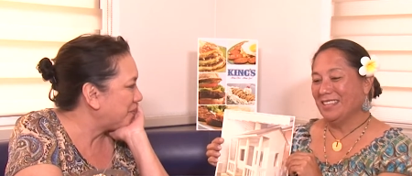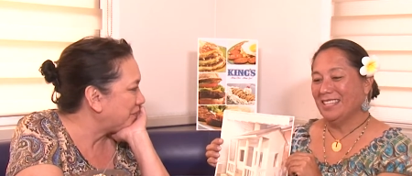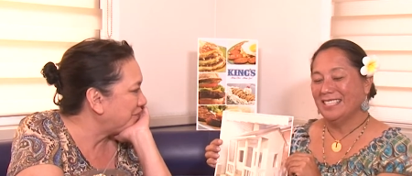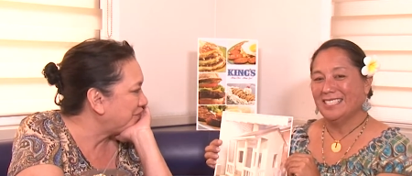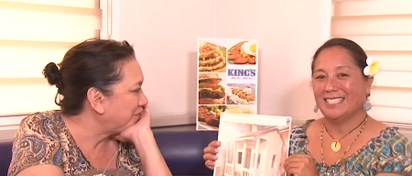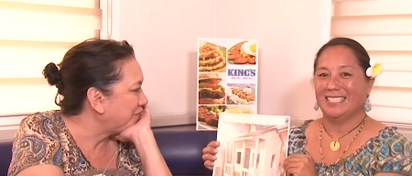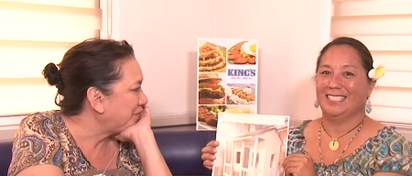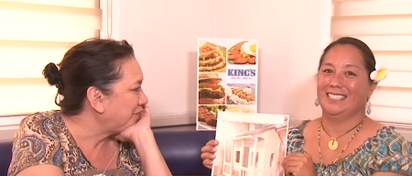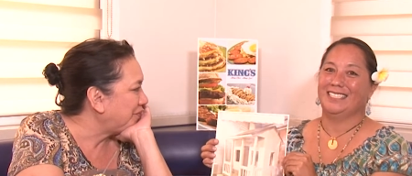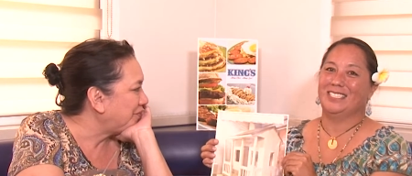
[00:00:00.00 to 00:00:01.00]
Speaker 1: this
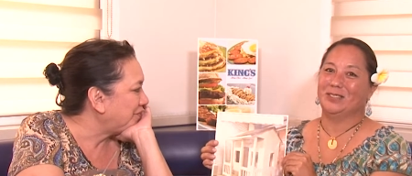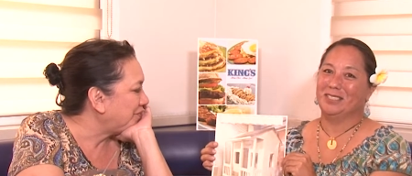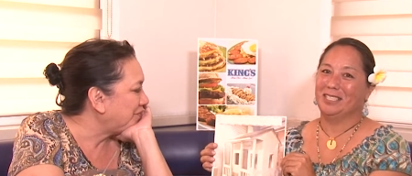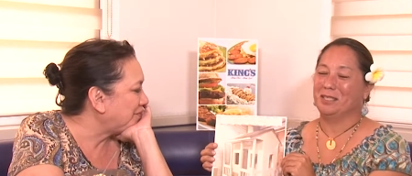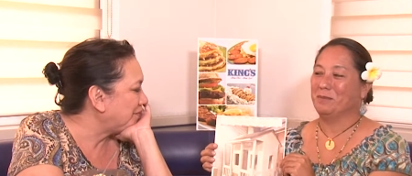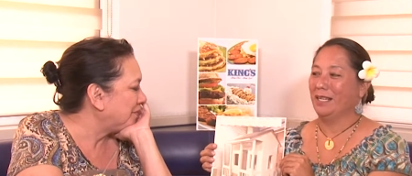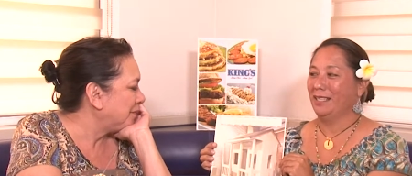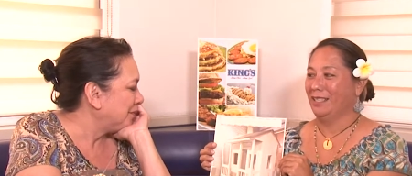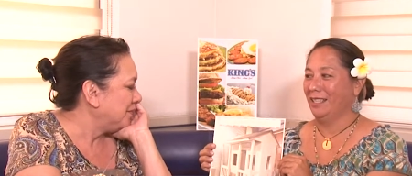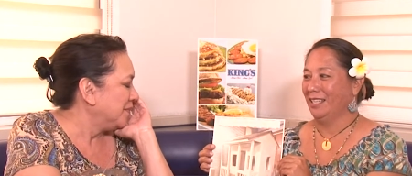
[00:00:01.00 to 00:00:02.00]
is donated
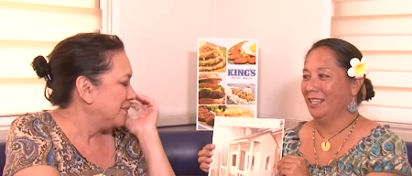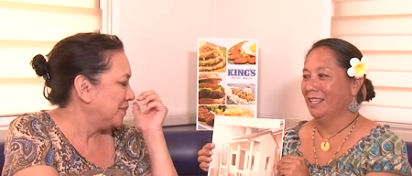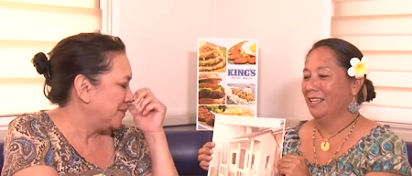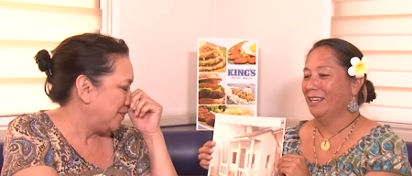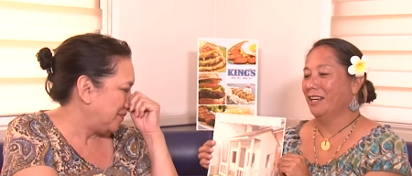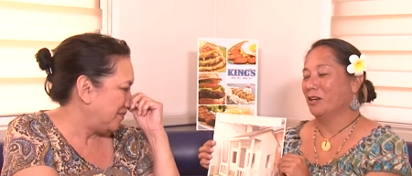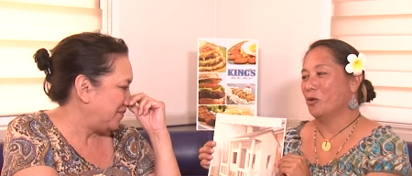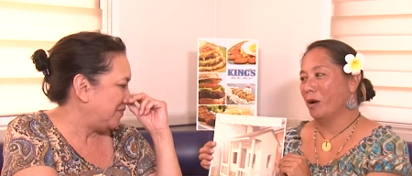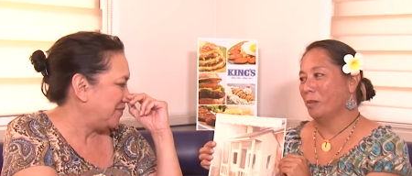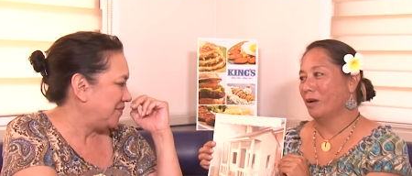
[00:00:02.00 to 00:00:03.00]
by the uh,
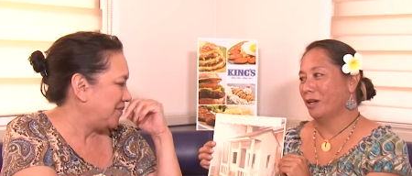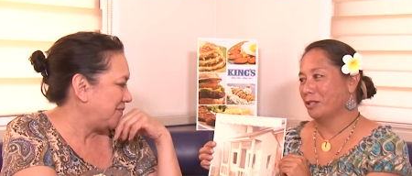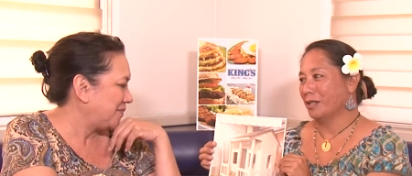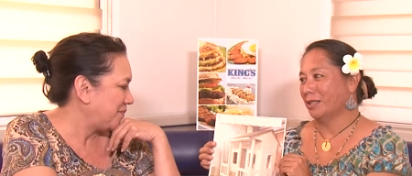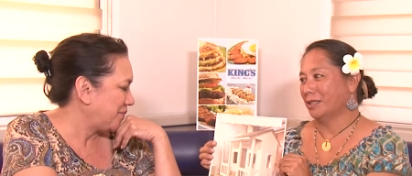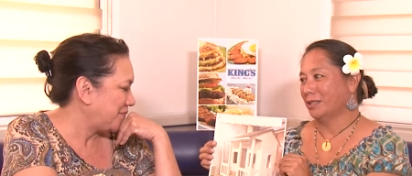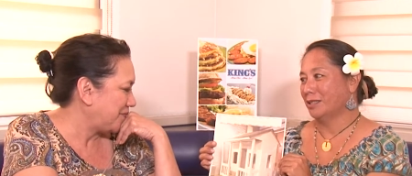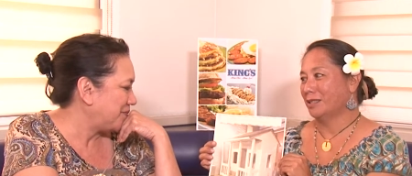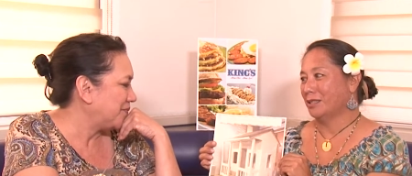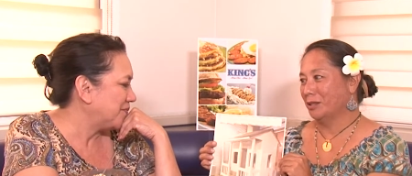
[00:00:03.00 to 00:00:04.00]
Guam
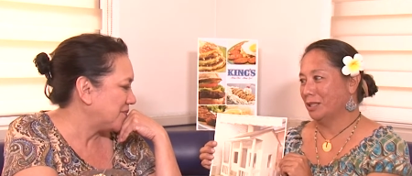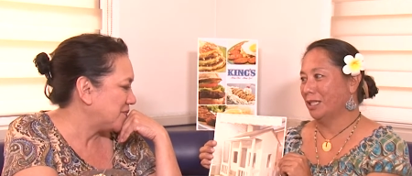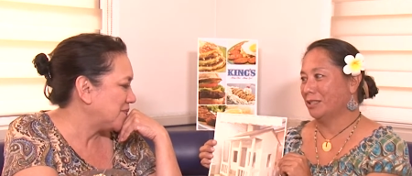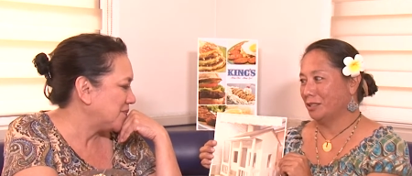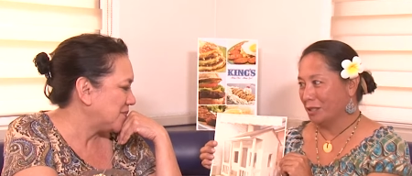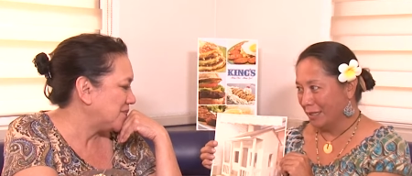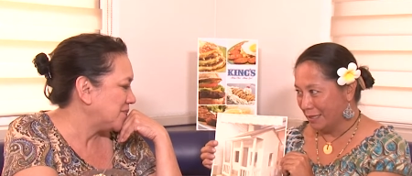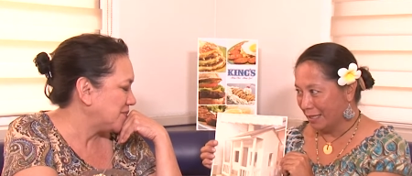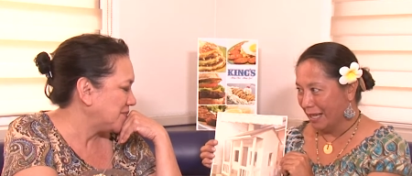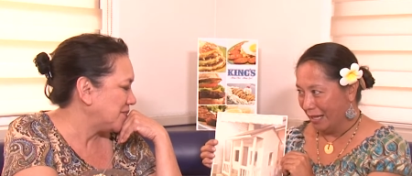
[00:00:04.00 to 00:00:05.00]
Contractors Association
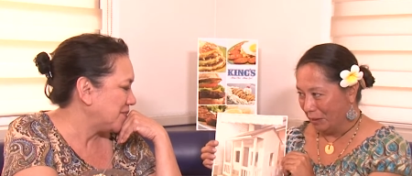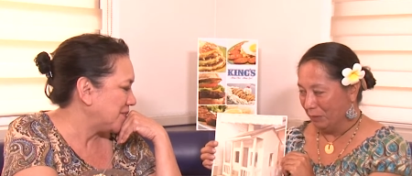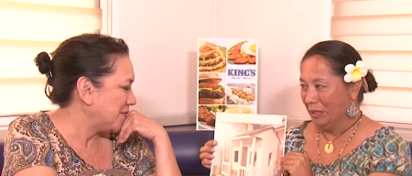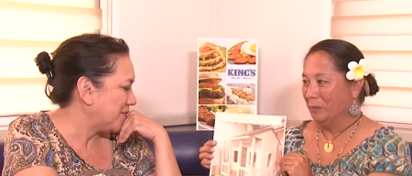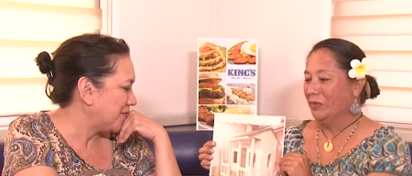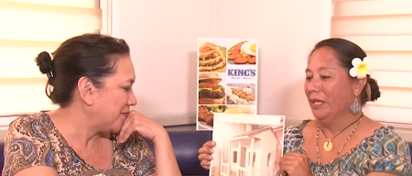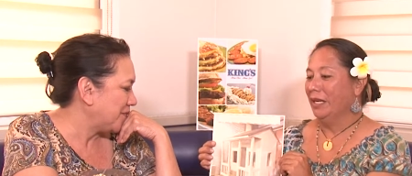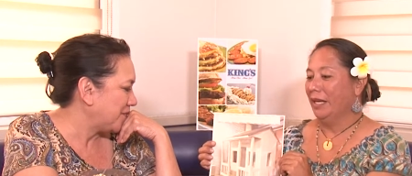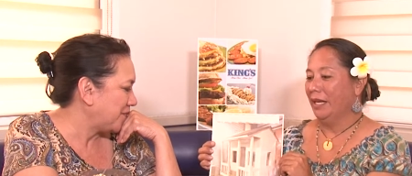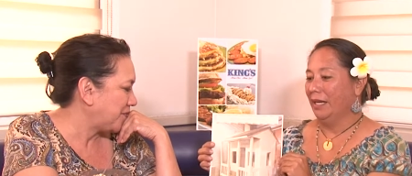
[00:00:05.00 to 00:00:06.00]
Trades Academy,
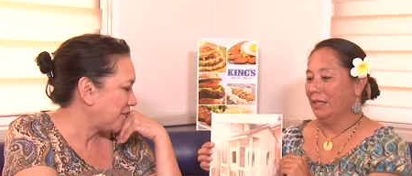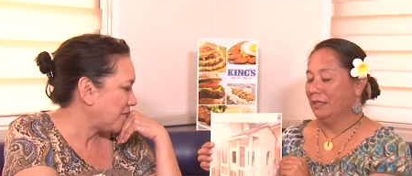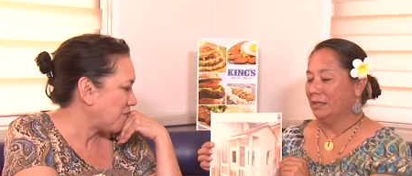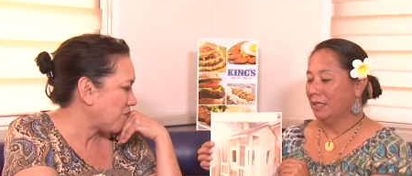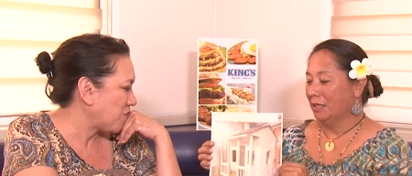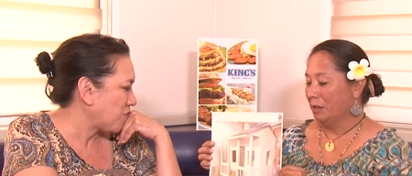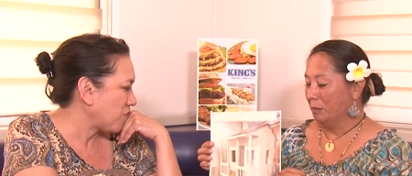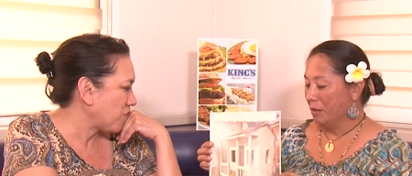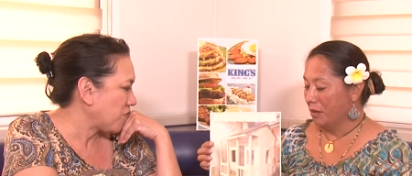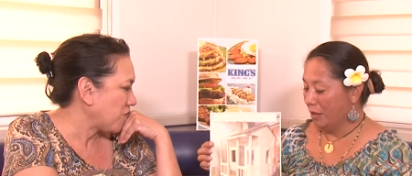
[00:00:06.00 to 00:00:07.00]
and
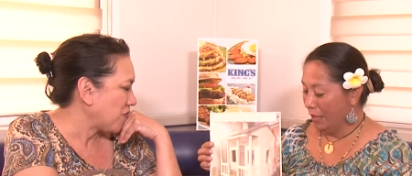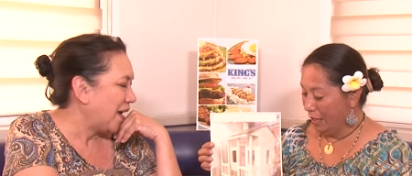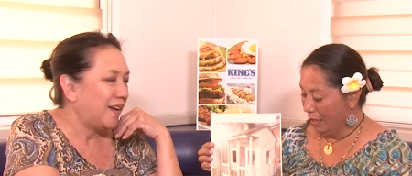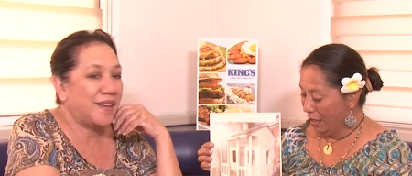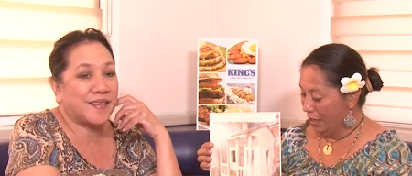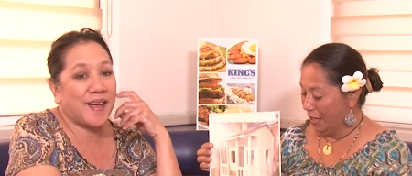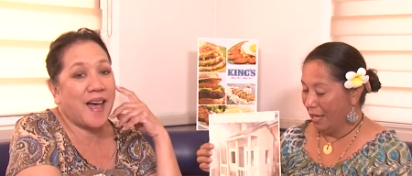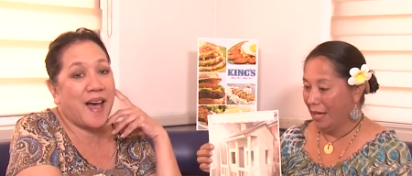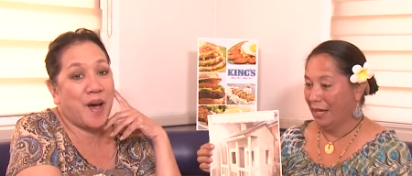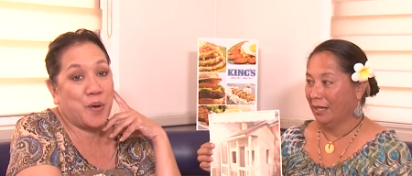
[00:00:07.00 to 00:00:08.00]
um, they
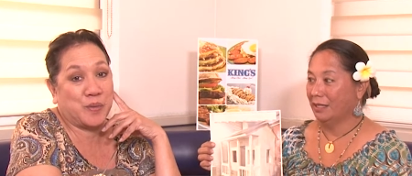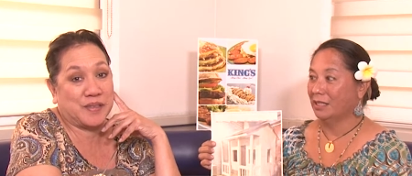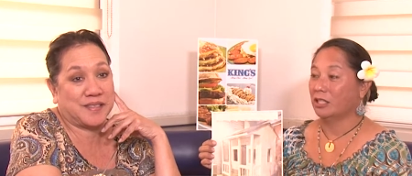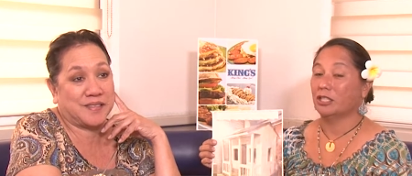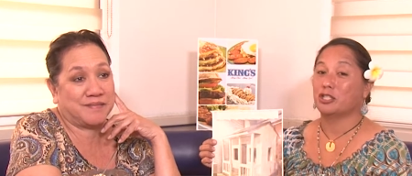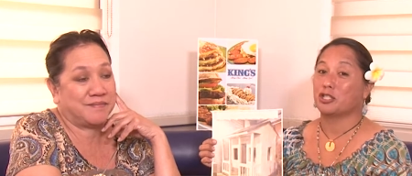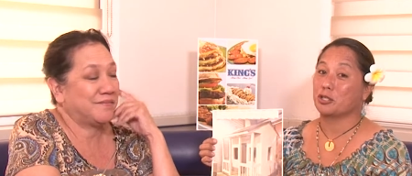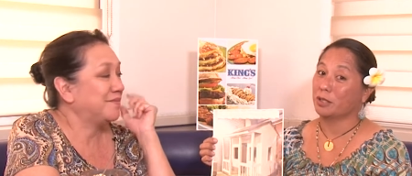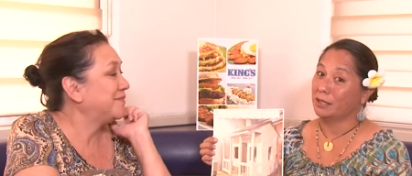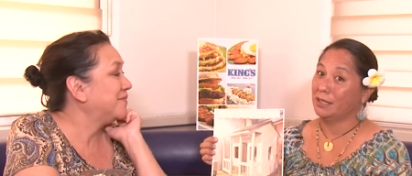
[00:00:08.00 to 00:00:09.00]
had house.
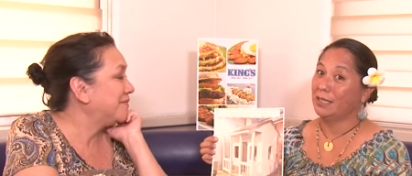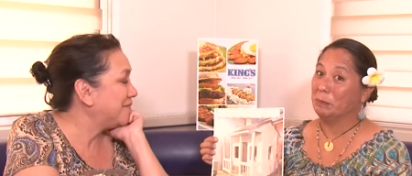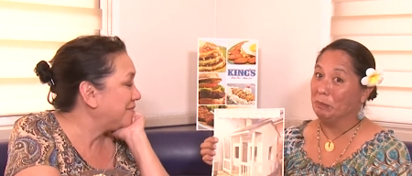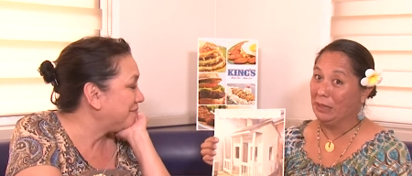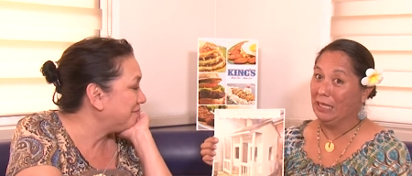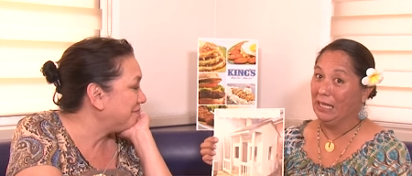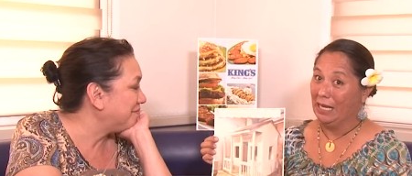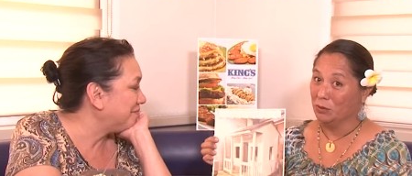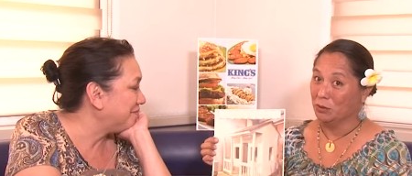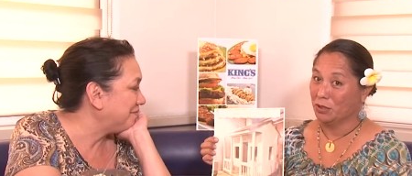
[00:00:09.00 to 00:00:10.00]
constructed a mini
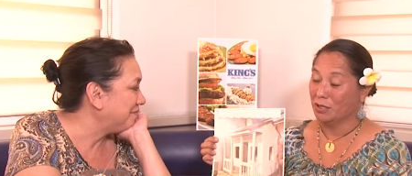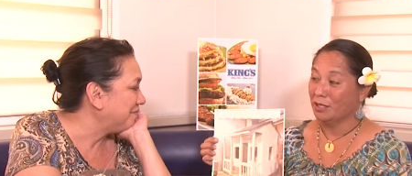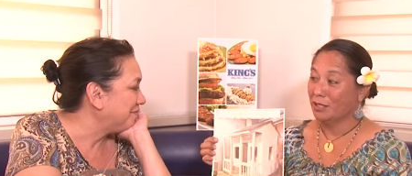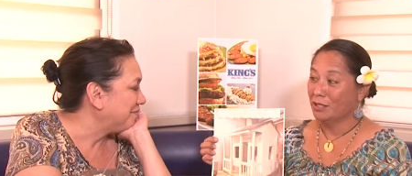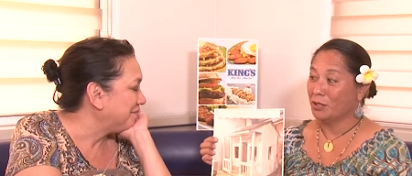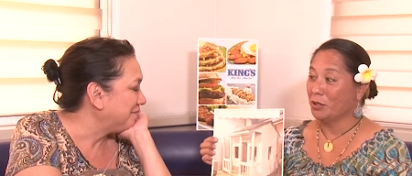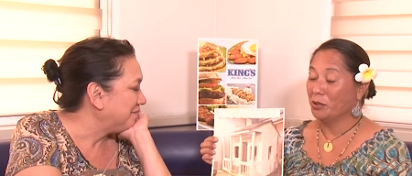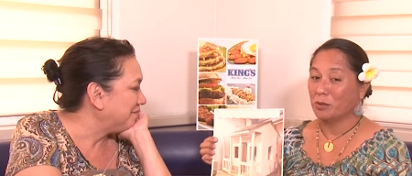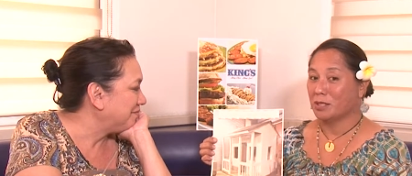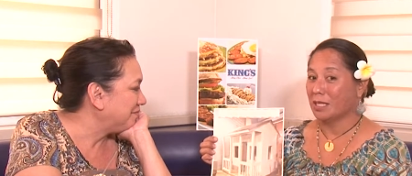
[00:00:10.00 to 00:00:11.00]
house. So you
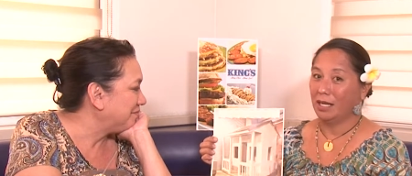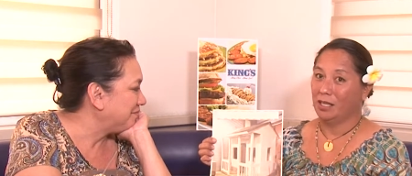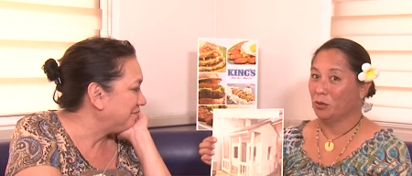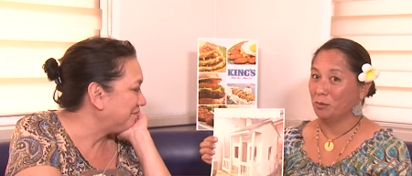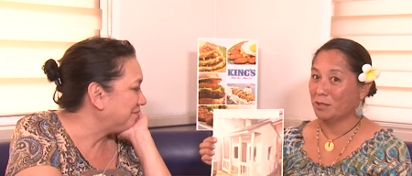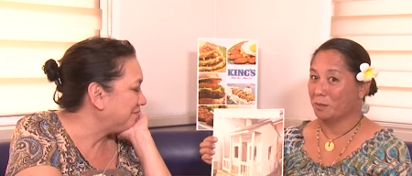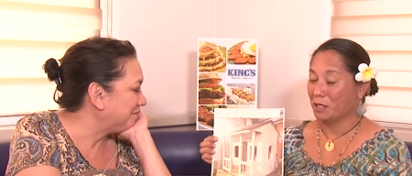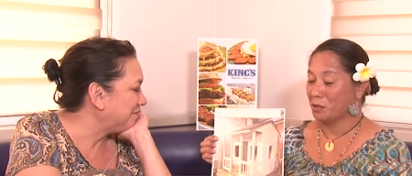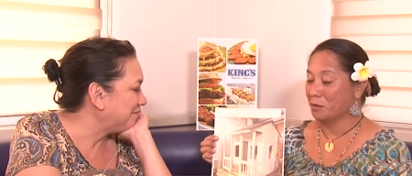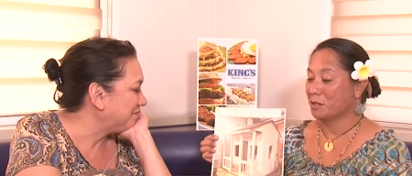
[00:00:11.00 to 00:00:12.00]
know those tiny home
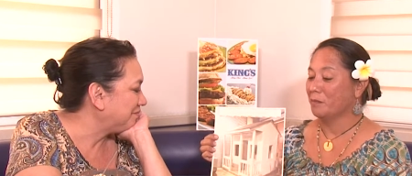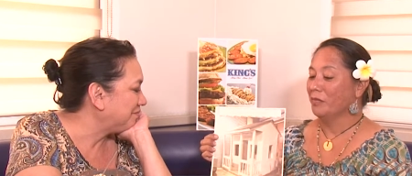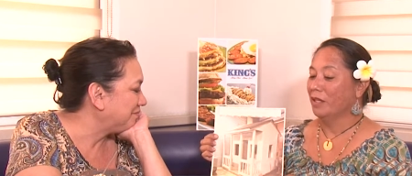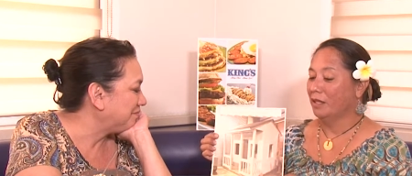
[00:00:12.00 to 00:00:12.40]
specials?